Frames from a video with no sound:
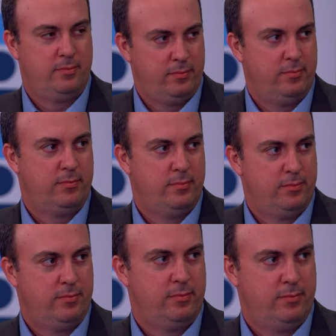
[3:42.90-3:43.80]
It was all
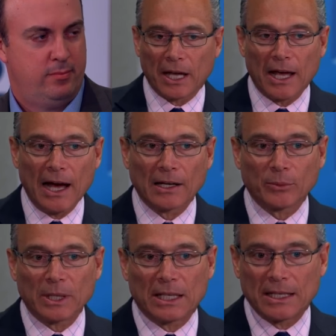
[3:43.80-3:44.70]
about, okay, how do
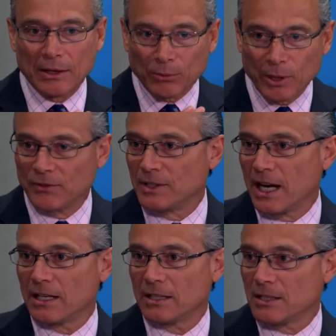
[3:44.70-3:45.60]
we get rid of
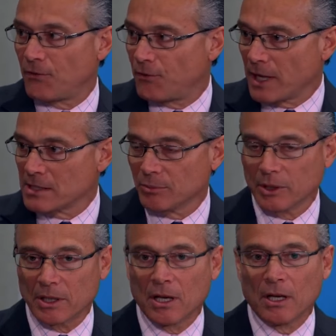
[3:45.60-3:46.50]
data
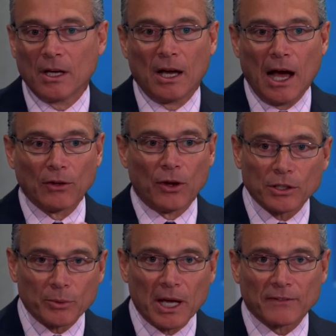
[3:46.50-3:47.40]
defensively? How
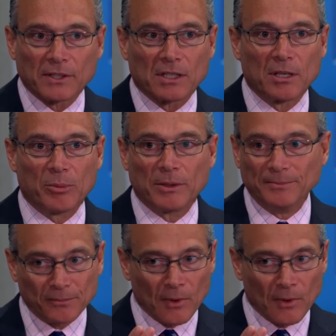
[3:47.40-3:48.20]
long do we have to keep it?